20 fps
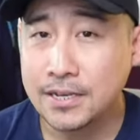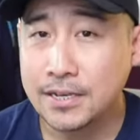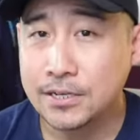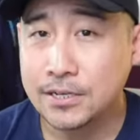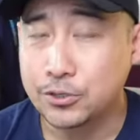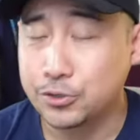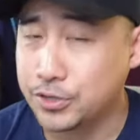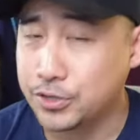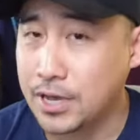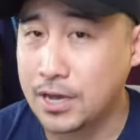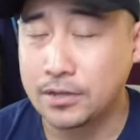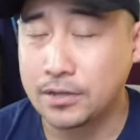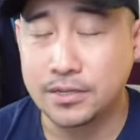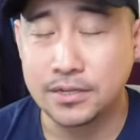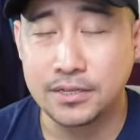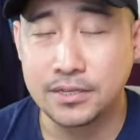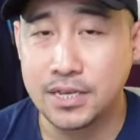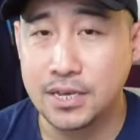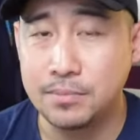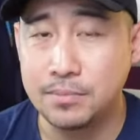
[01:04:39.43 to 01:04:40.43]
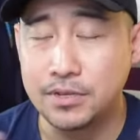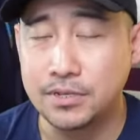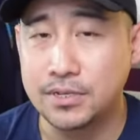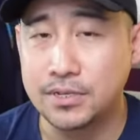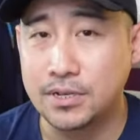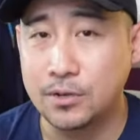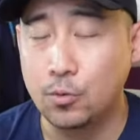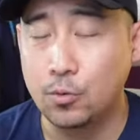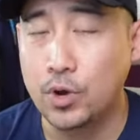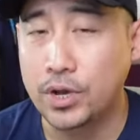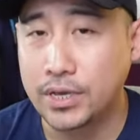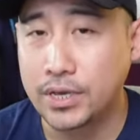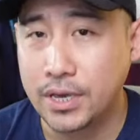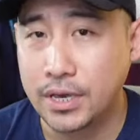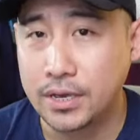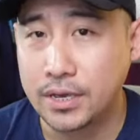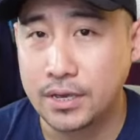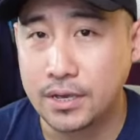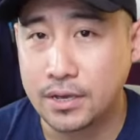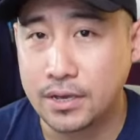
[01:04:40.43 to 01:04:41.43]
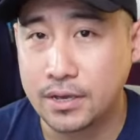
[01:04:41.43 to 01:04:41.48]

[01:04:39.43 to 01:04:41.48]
So yeah, the team is working